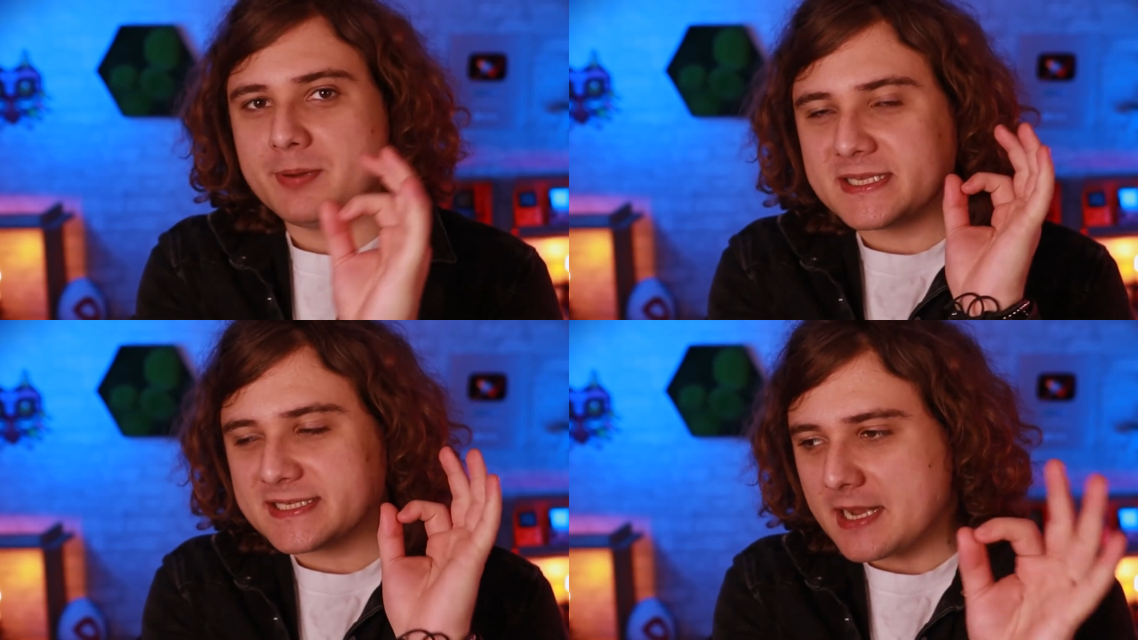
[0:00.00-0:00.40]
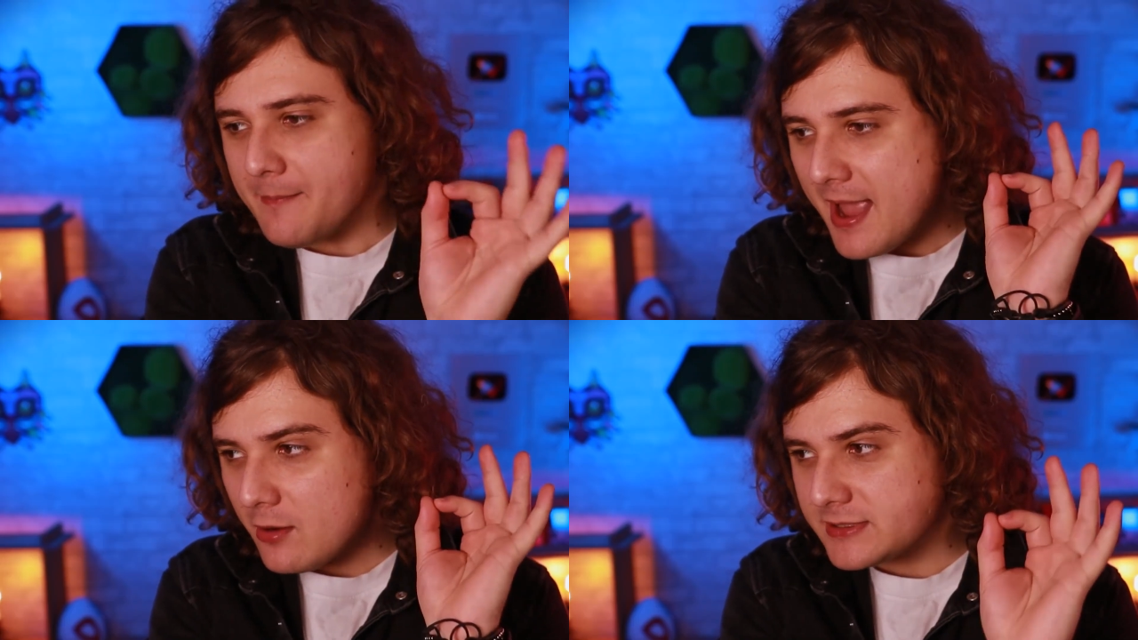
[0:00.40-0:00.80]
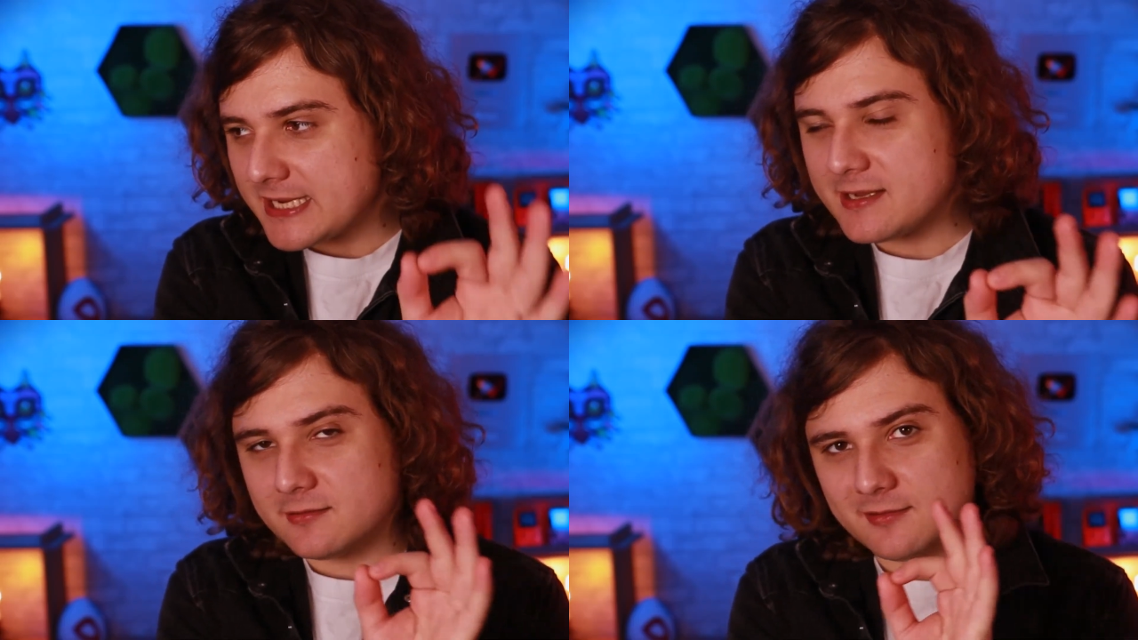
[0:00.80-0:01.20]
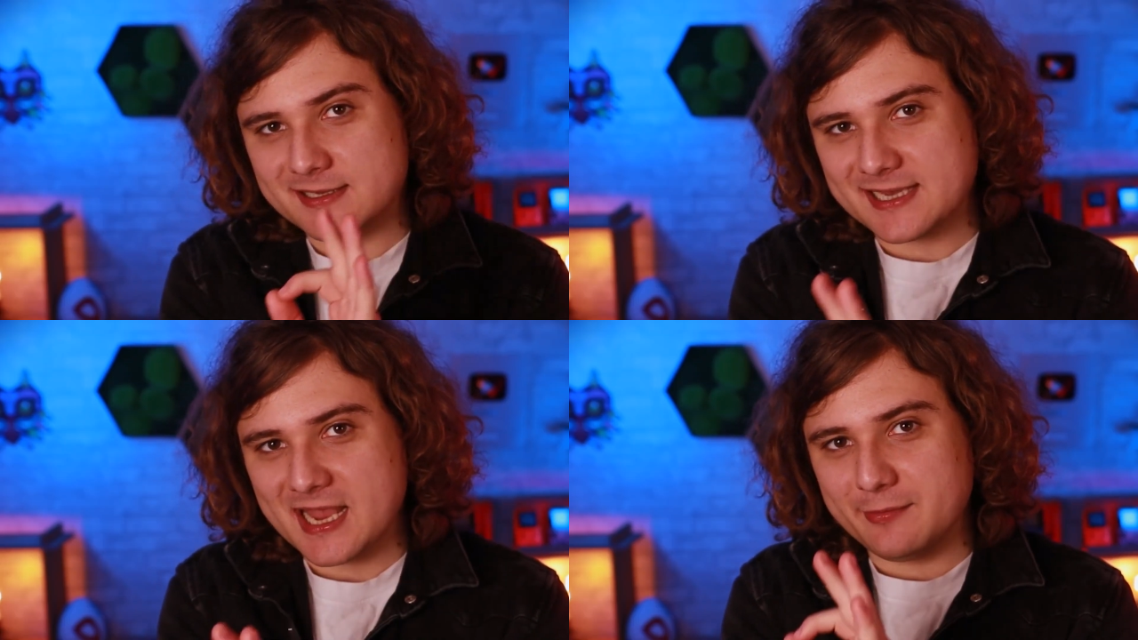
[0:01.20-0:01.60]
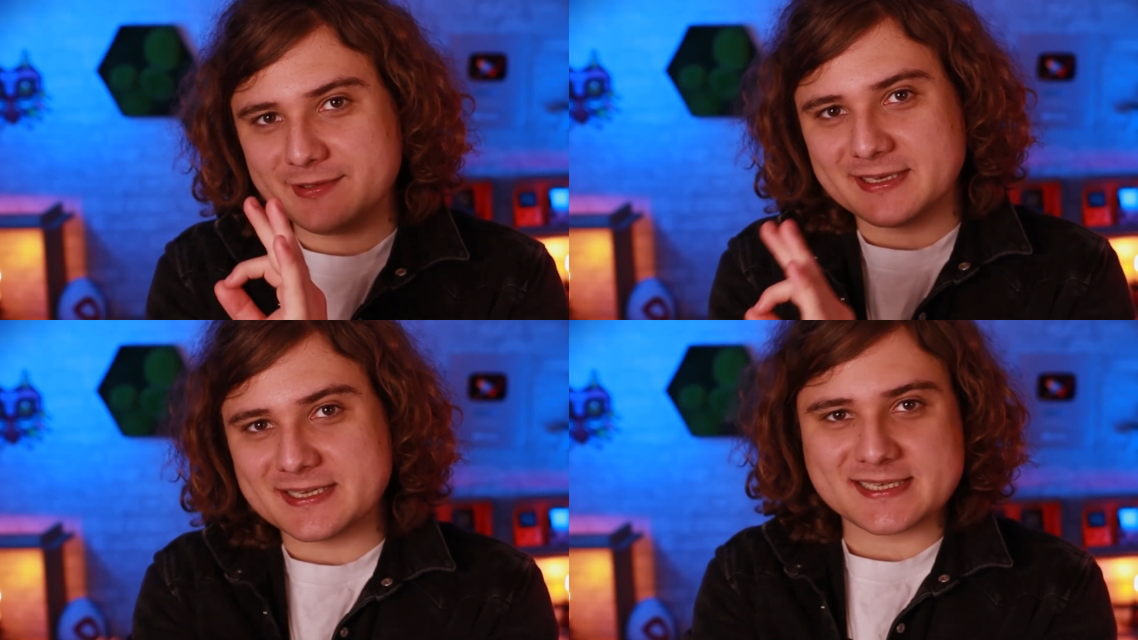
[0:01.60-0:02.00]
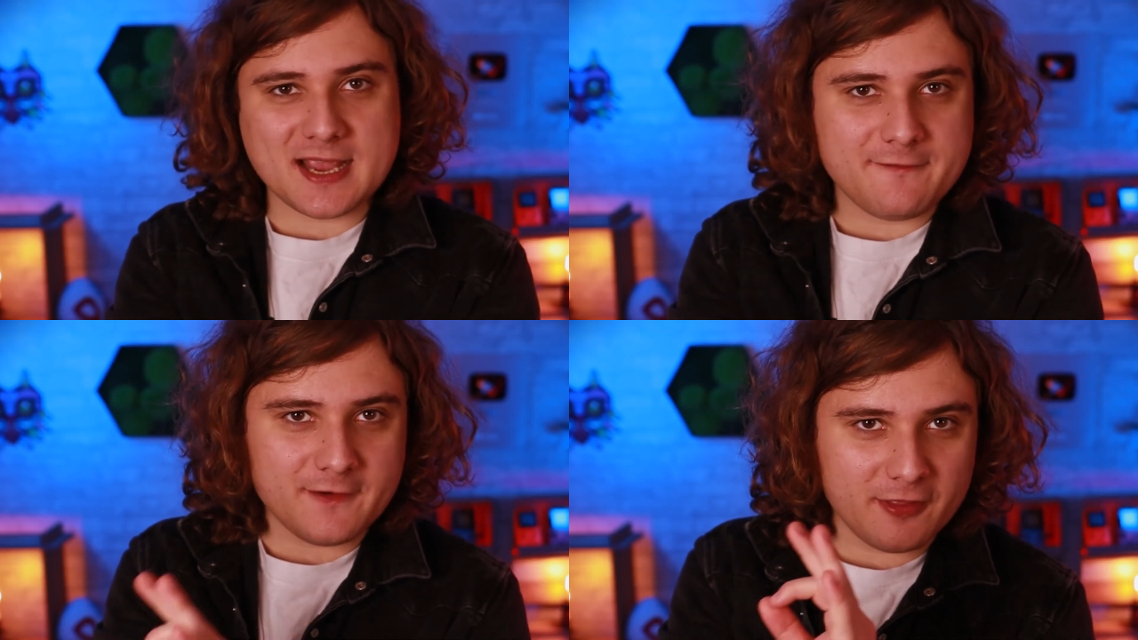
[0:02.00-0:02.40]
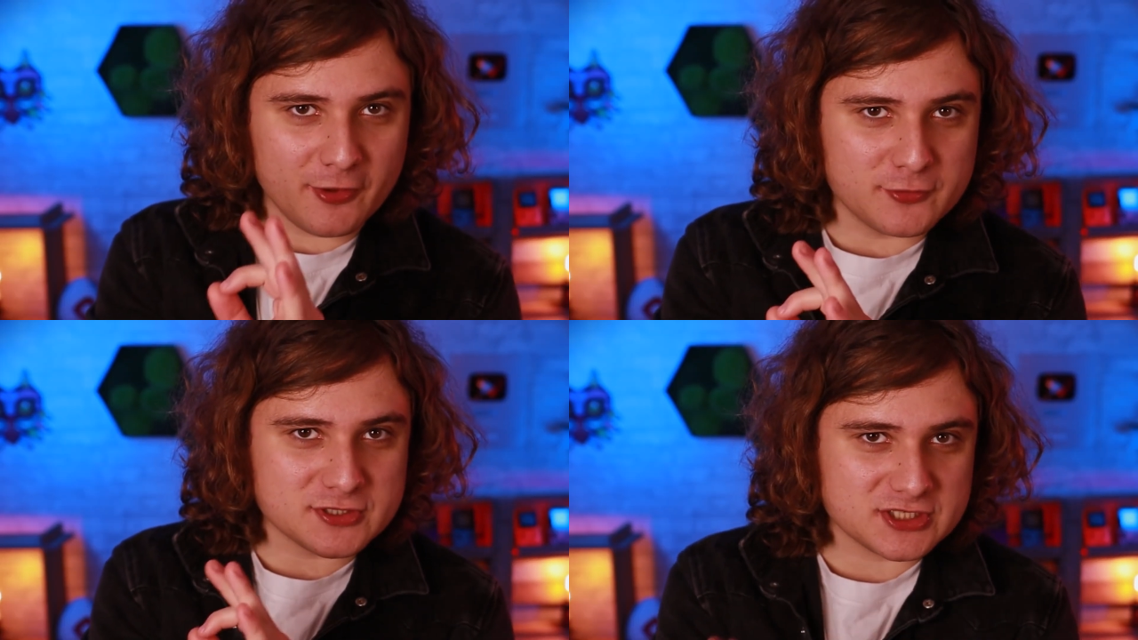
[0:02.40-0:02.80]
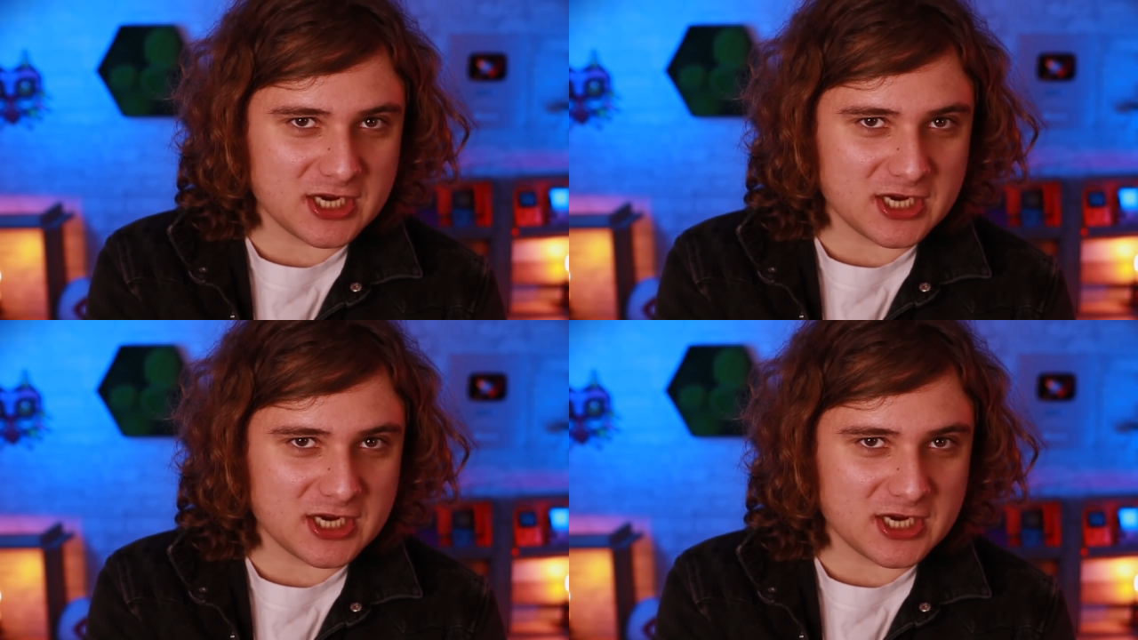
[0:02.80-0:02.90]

But somehow Tingle is able to decipher those